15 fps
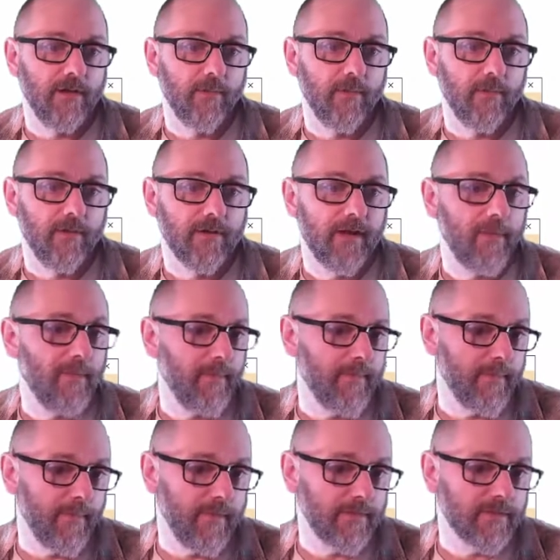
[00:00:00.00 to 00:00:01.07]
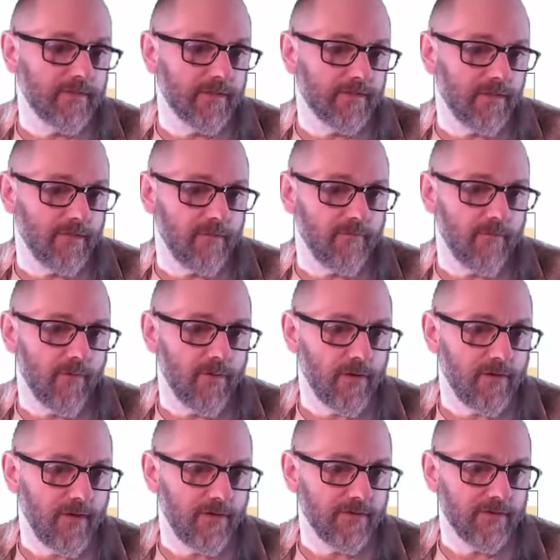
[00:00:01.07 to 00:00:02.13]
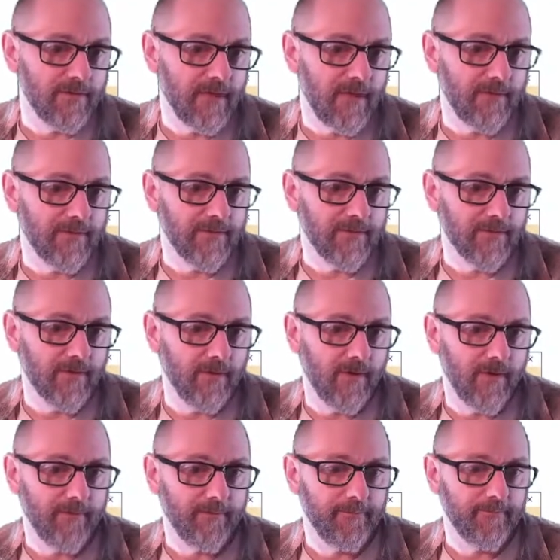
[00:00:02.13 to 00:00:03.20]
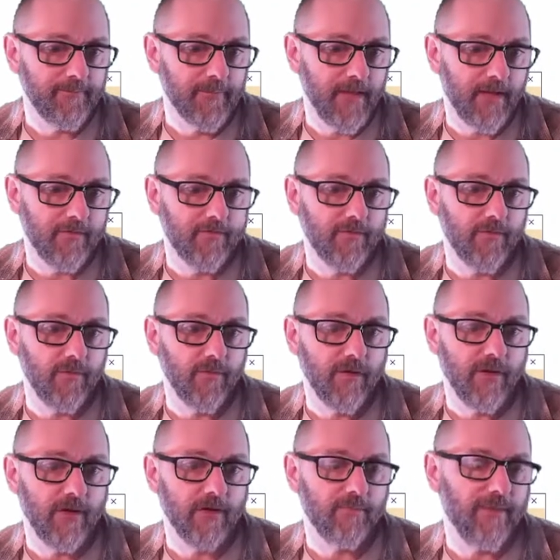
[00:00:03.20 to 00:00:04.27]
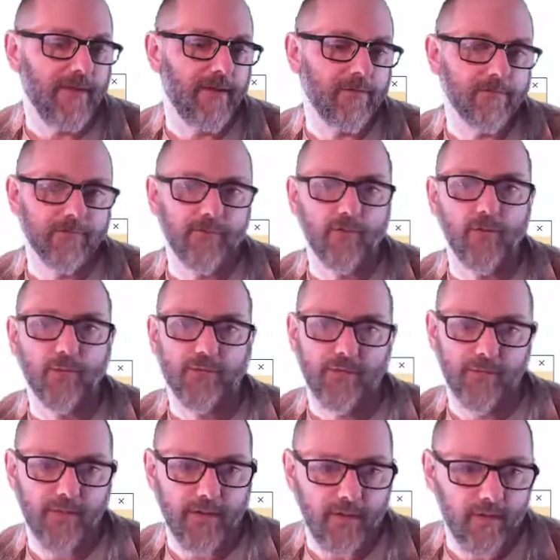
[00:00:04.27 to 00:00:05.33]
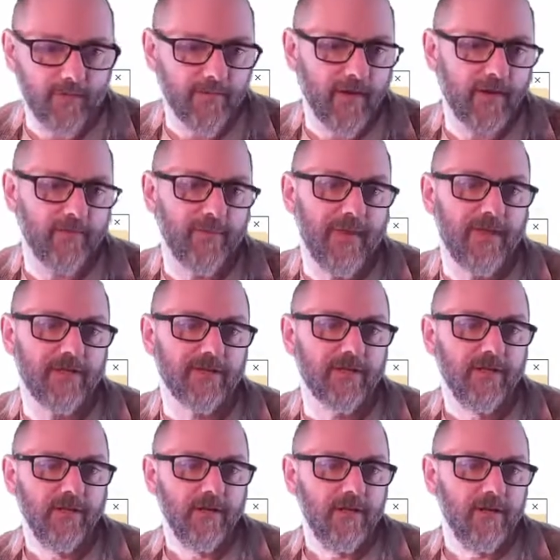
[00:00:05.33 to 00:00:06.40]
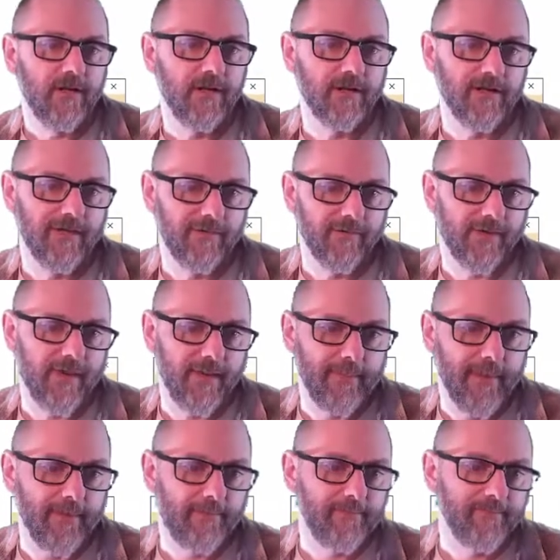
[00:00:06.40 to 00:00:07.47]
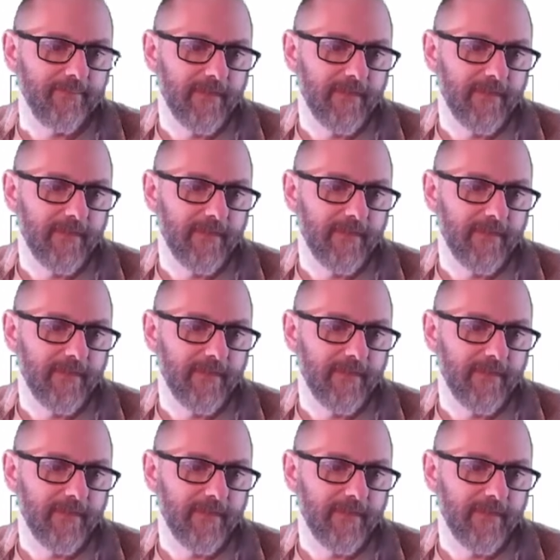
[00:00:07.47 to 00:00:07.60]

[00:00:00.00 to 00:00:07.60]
Number 1 came up the most, 640,000 times, and so on. And payout of 4, which would be all 5 matched, hardly ever came out.